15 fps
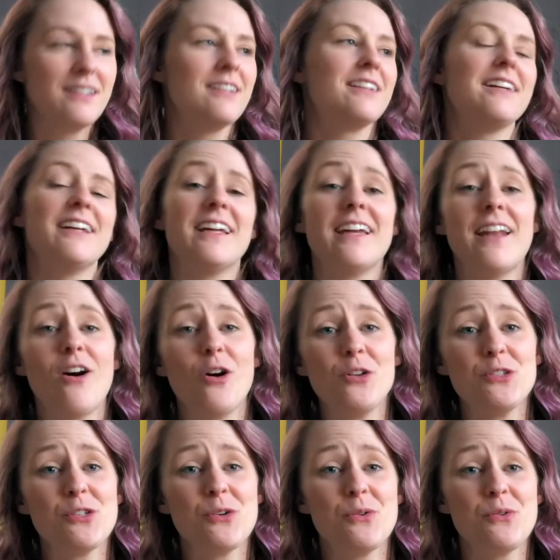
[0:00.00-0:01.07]
It can
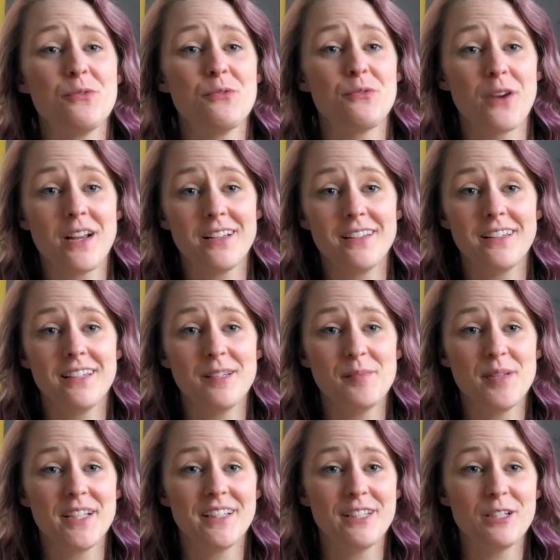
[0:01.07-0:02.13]
also, frankly,
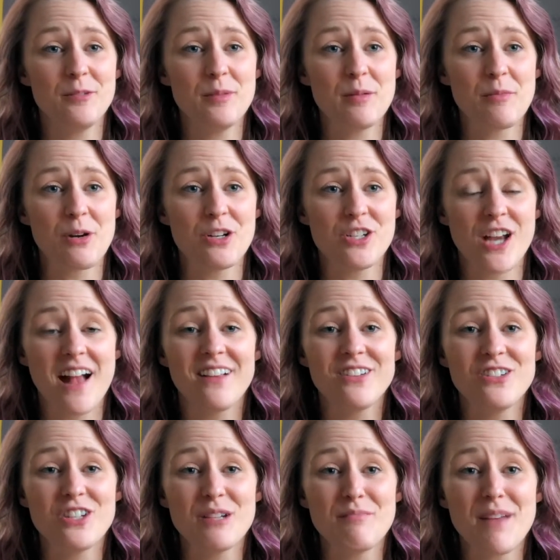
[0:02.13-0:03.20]
be a little bit more
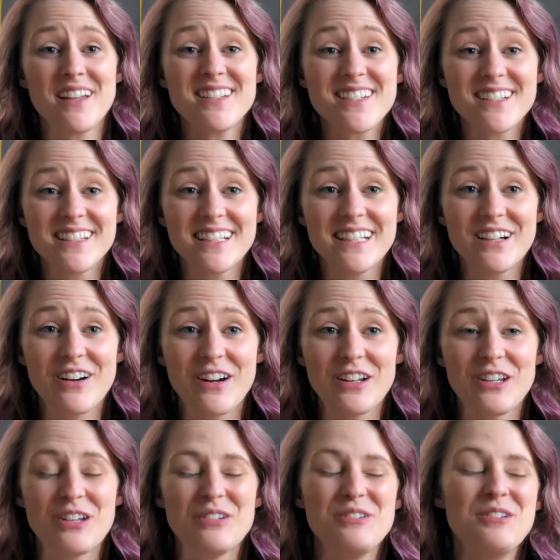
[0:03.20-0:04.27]
challenging mentally on
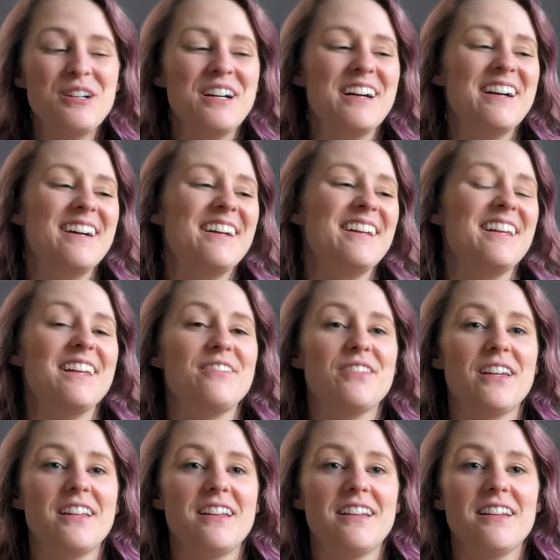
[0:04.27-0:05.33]
you,
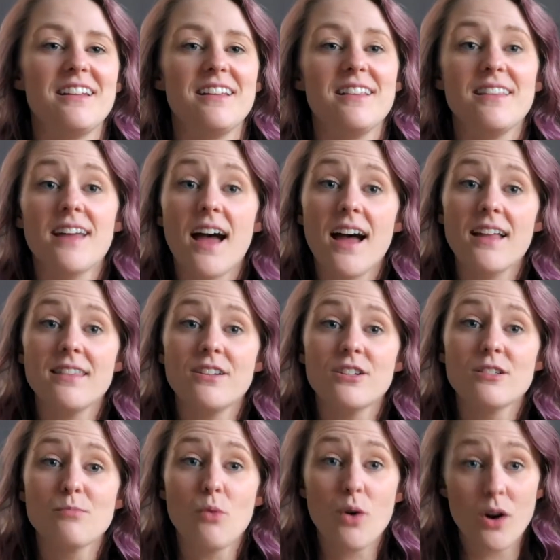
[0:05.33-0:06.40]
given that
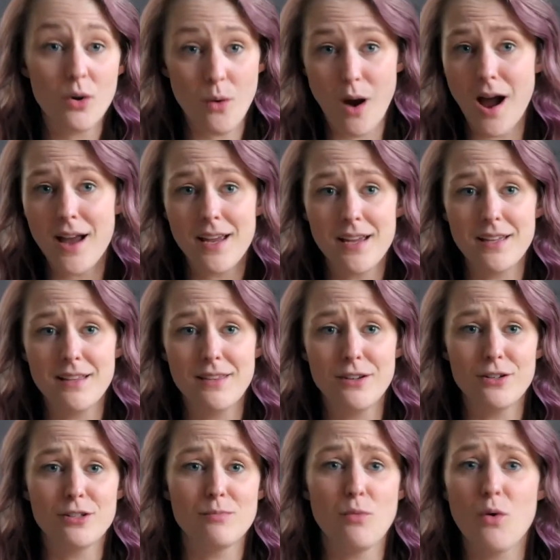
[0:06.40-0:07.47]
there's more quiet,
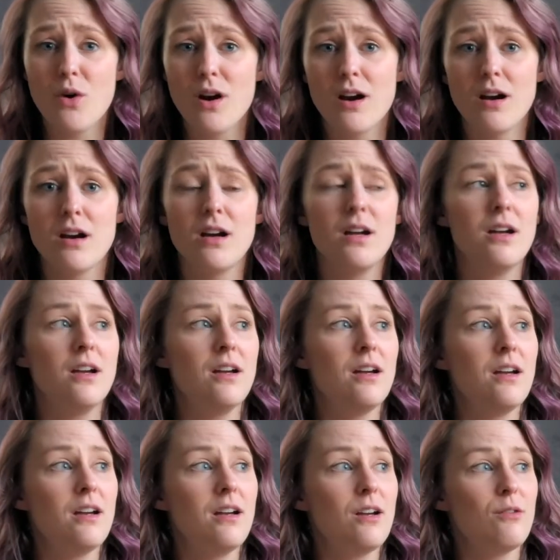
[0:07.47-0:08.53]
there's more
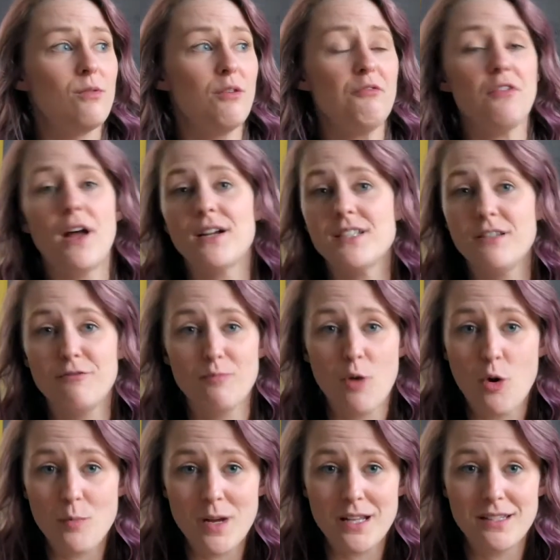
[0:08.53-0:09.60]
reflective
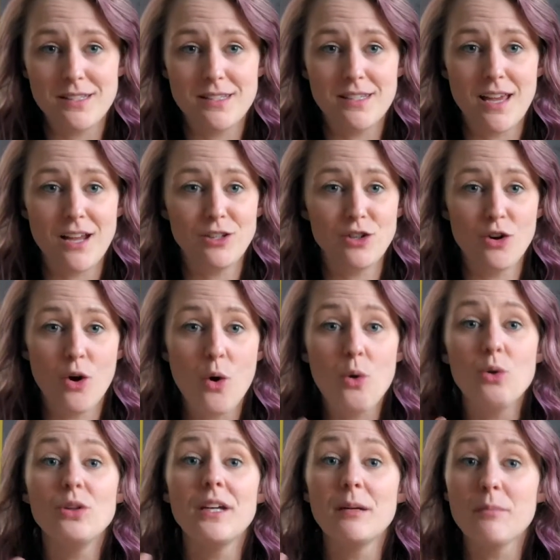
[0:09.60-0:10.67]
moments, and you're
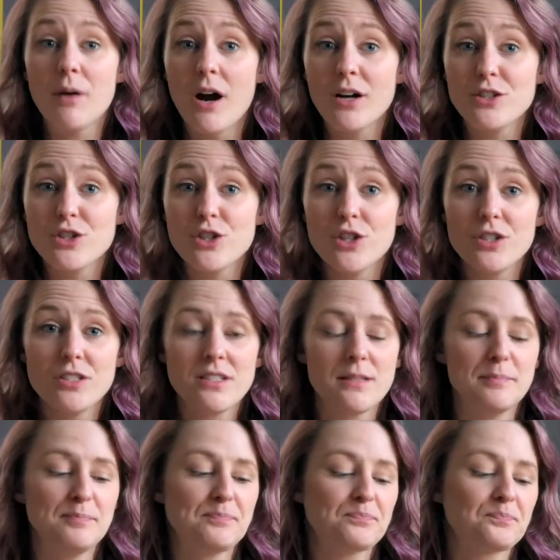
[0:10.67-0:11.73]
holding postures.
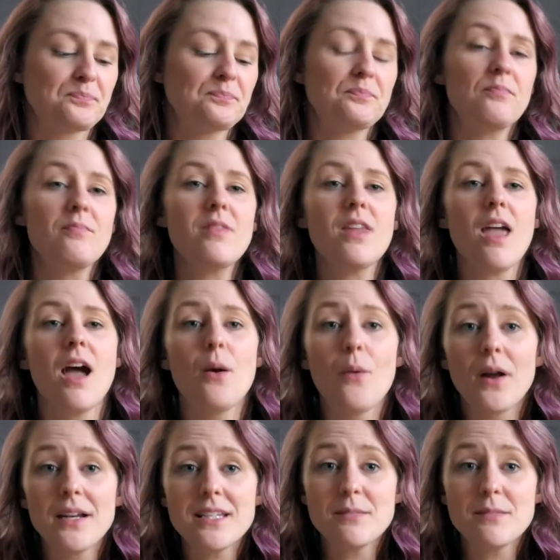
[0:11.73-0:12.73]
I wanted to